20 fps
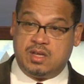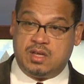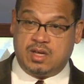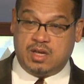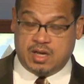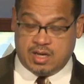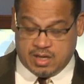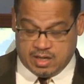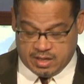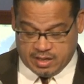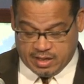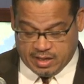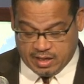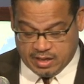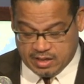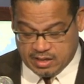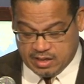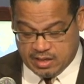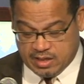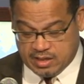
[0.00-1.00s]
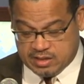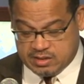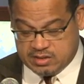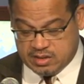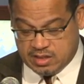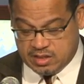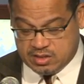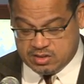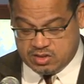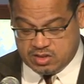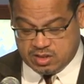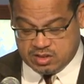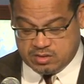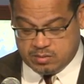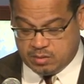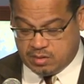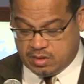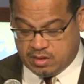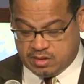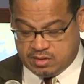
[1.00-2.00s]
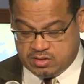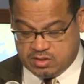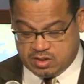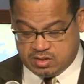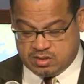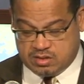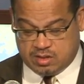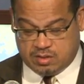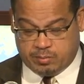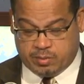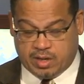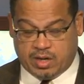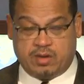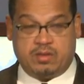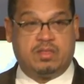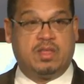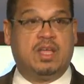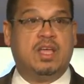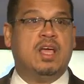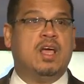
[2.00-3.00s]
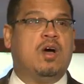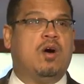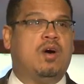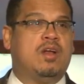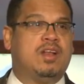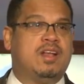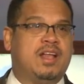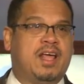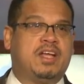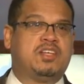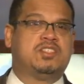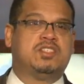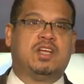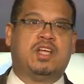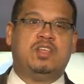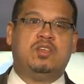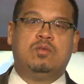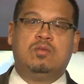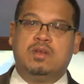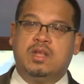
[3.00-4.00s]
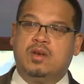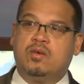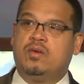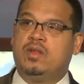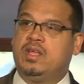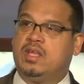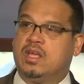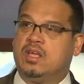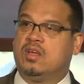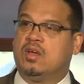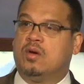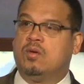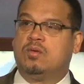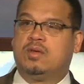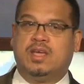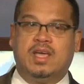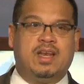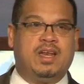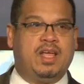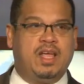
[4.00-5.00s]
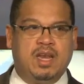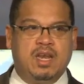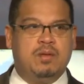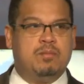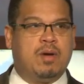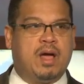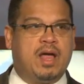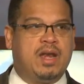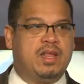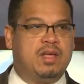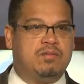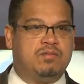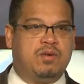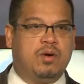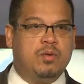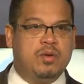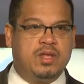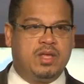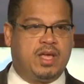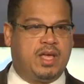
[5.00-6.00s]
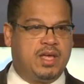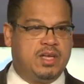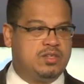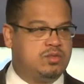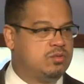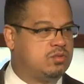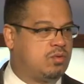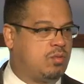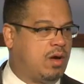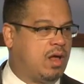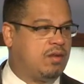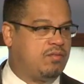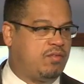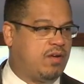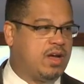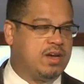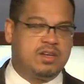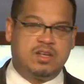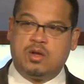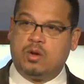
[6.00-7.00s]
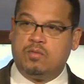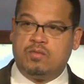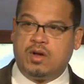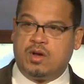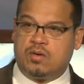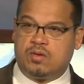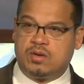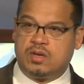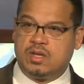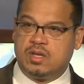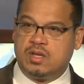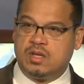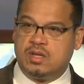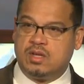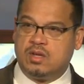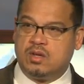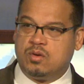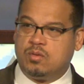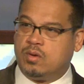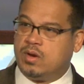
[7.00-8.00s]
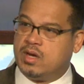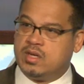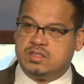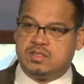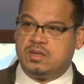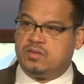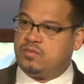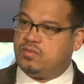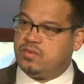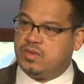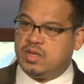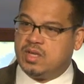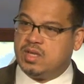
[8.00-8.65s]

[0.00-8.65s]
And it's just a better thing. On Election Day, you literally can go get anybody of voting age who's qualified to go vote. Whereas if